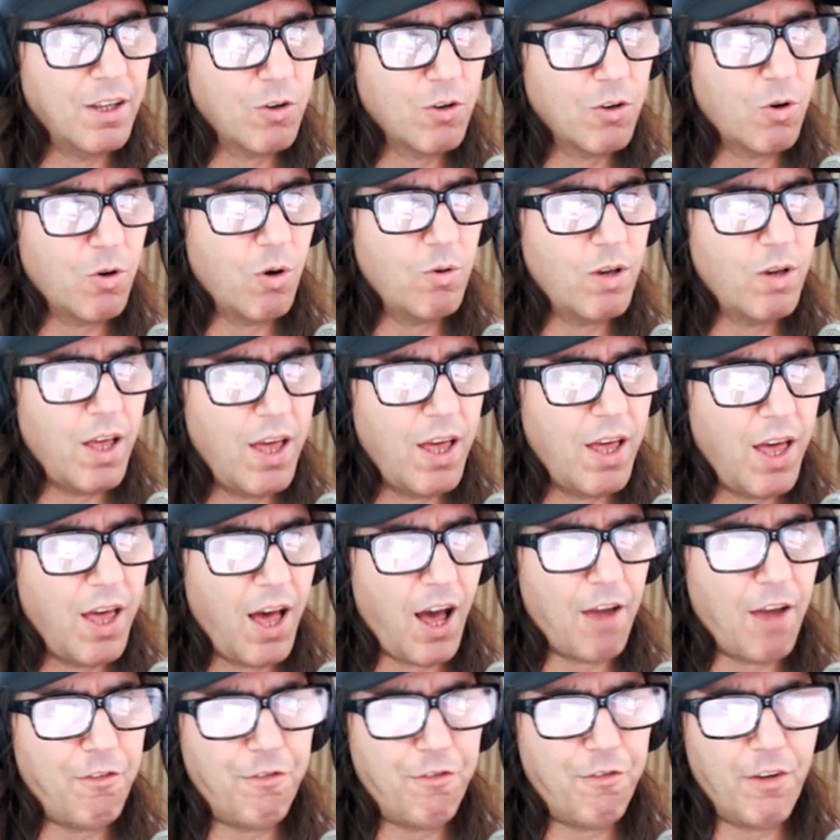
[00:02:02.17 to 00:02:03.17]
quote
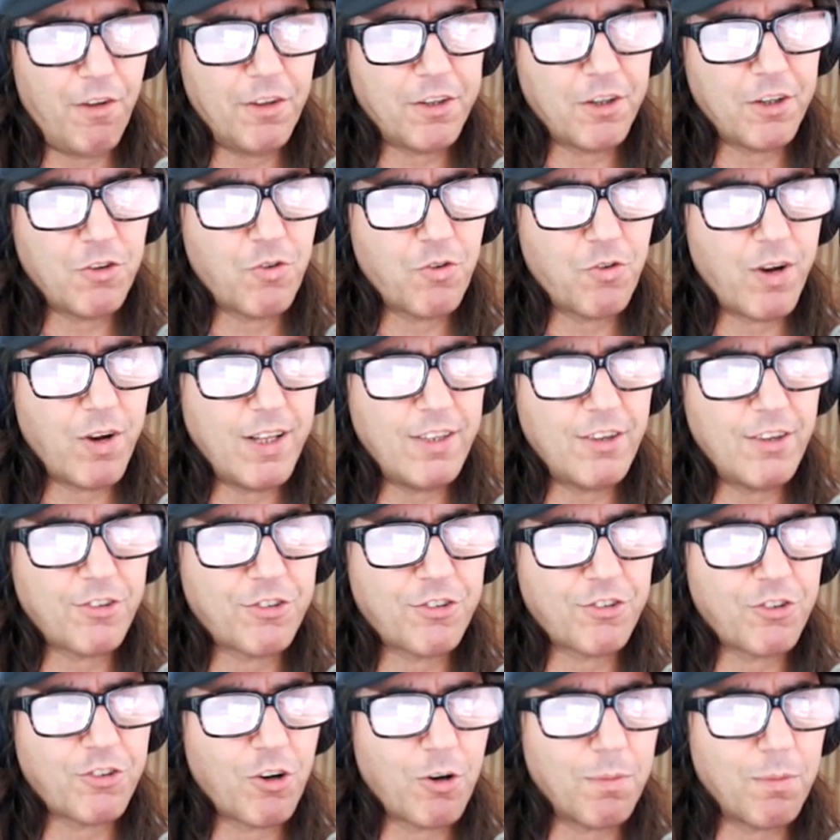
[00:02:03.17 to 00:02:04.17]
i felt a great
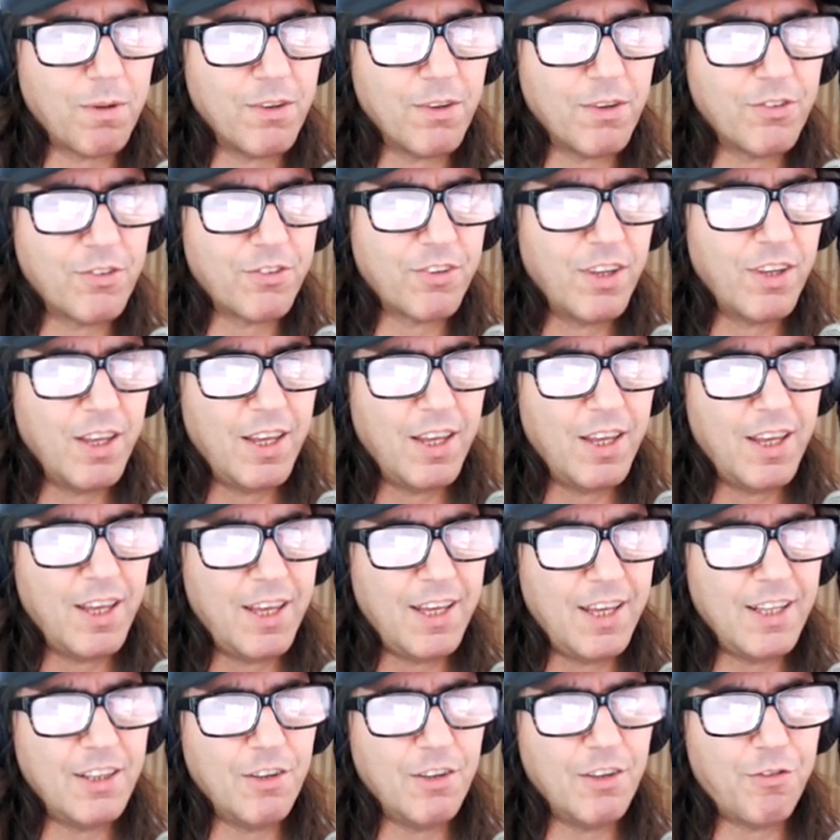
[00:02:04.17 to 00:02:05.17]
disturbance
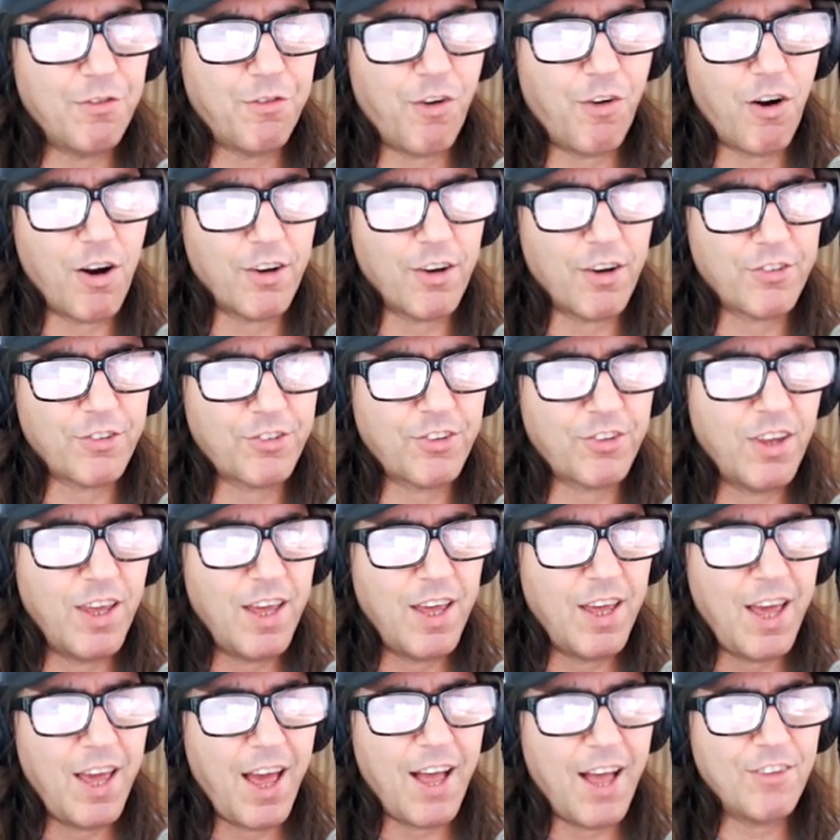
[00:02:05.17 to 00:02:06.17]
in the farce
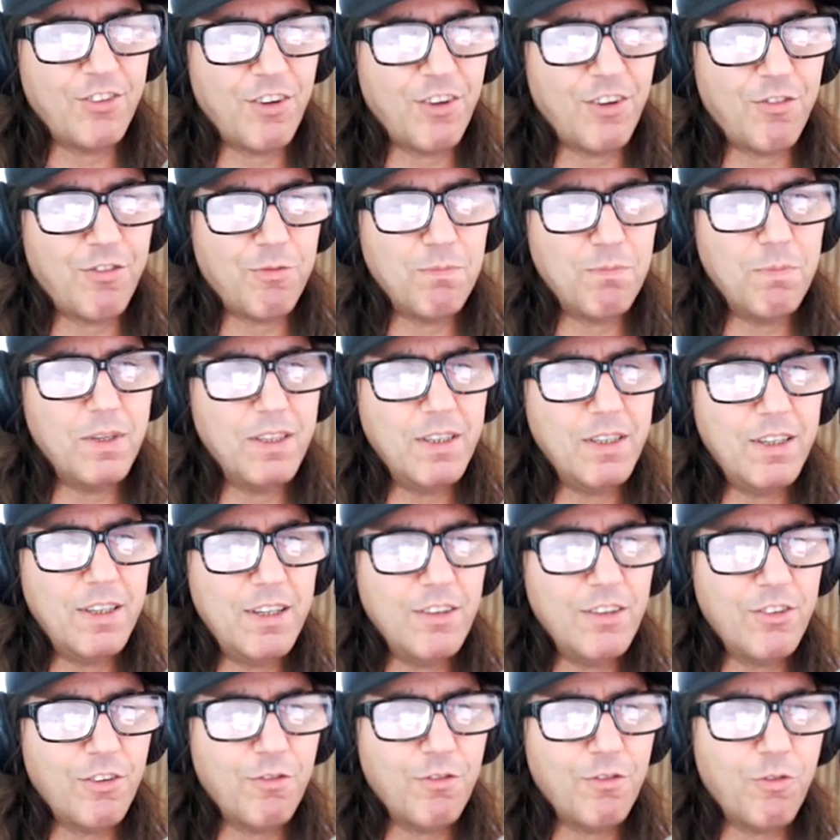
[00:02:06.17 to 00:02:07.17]
as if
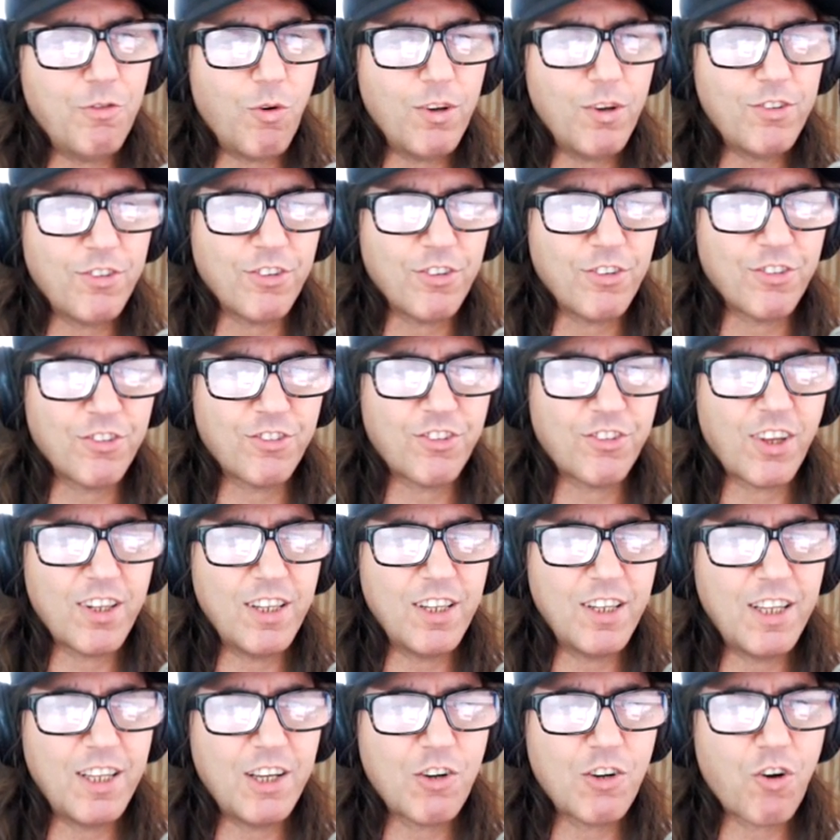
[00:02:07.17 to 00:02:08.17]
millions of voices
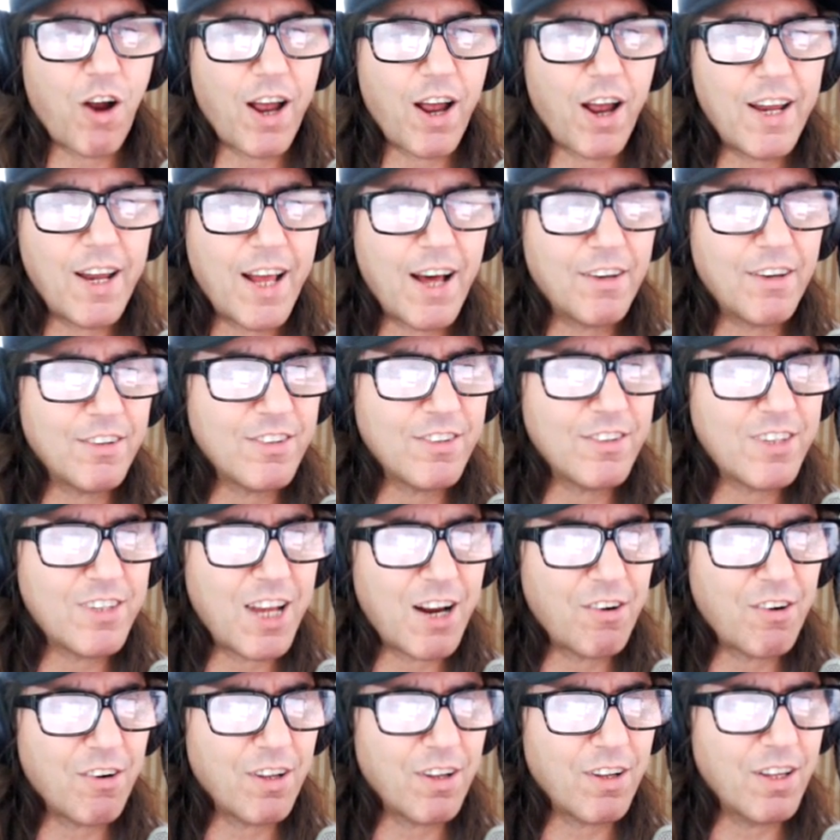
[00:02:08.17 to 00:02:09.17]
suddenly cried out in
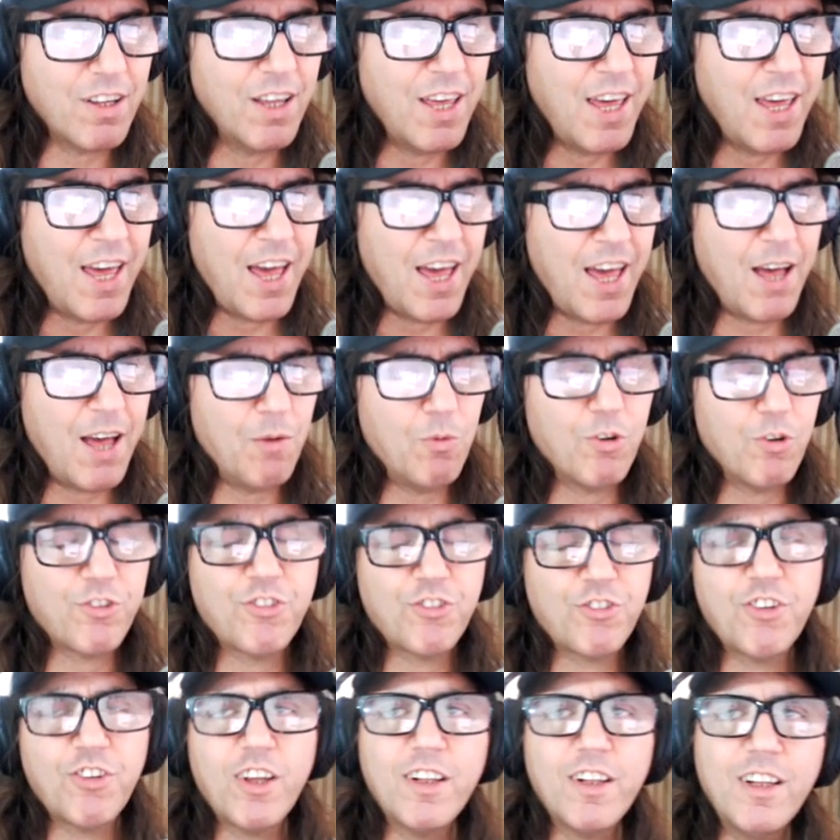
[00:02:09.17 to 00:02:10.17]
terror and were
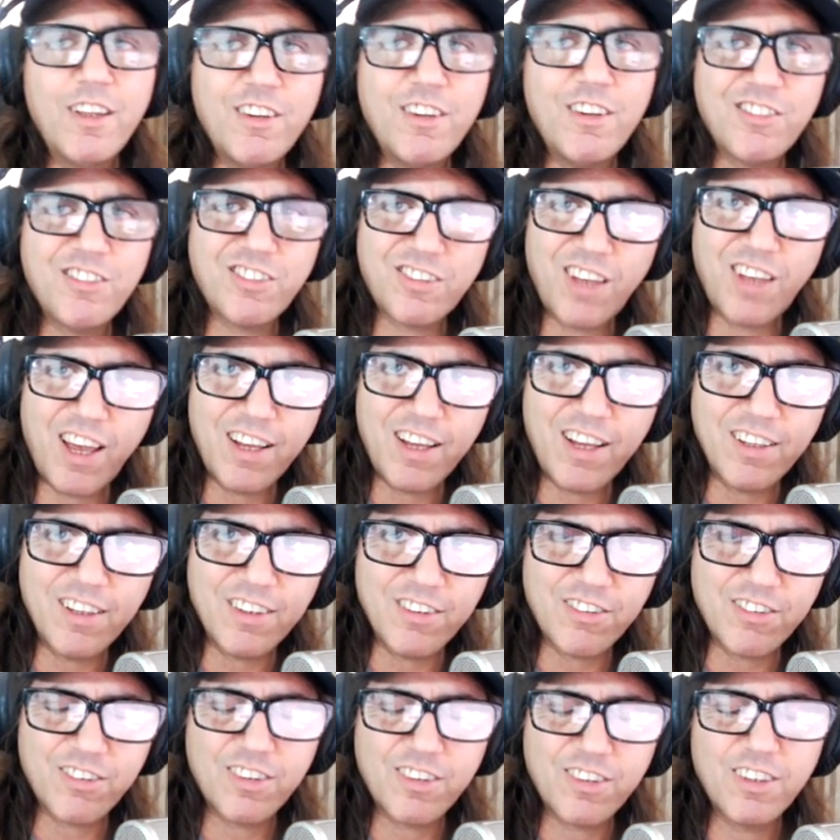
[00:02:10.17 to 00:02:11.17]
suddenly
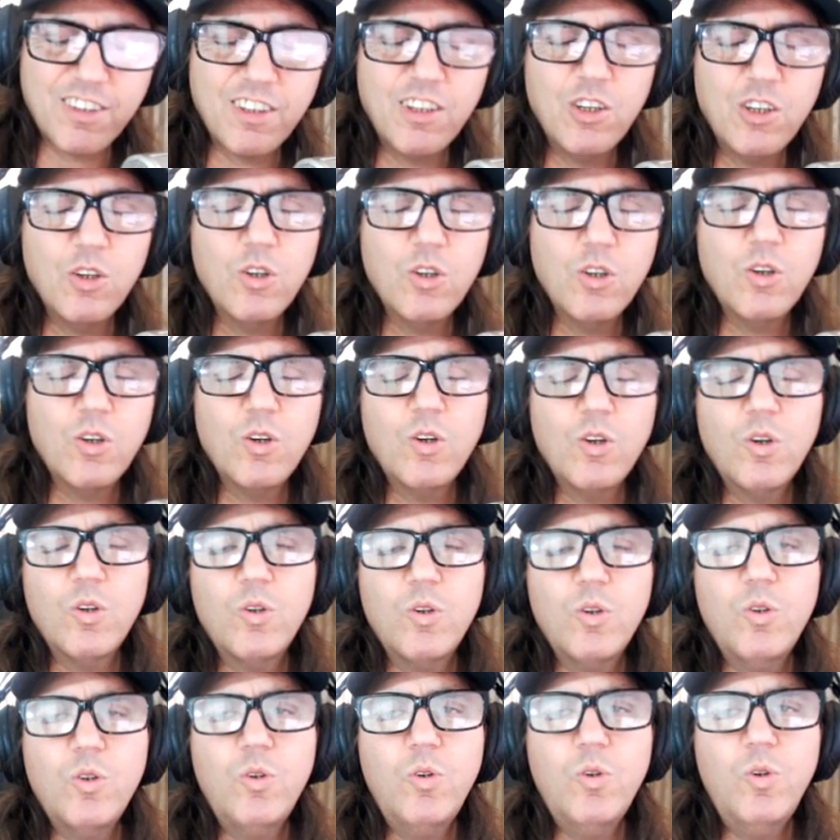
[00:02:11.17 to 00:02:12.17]
silenced
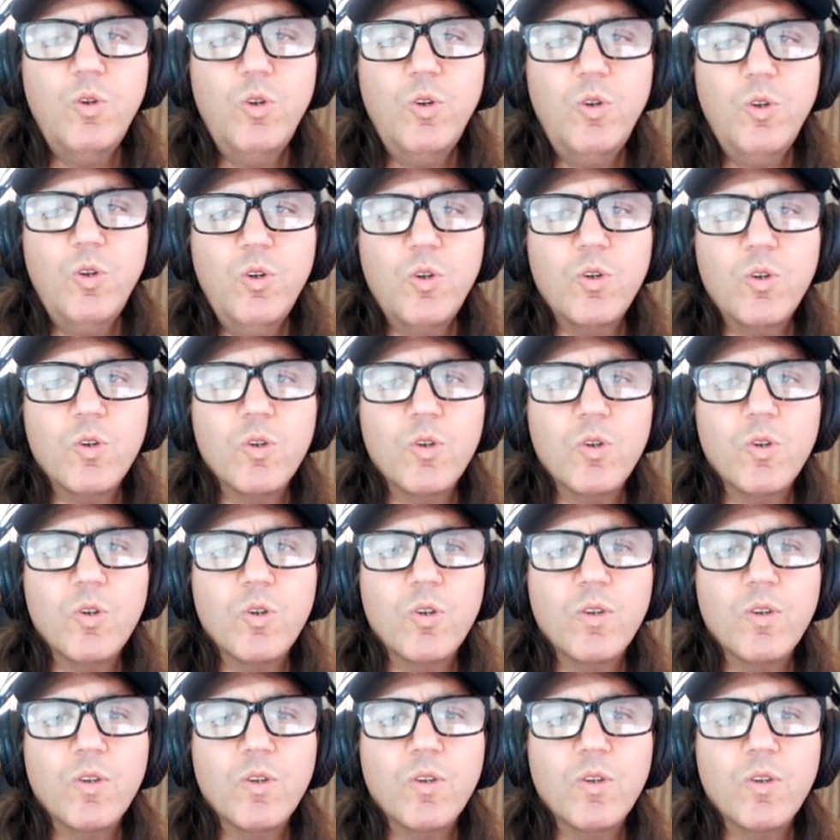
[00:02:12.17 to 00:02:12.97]
ooh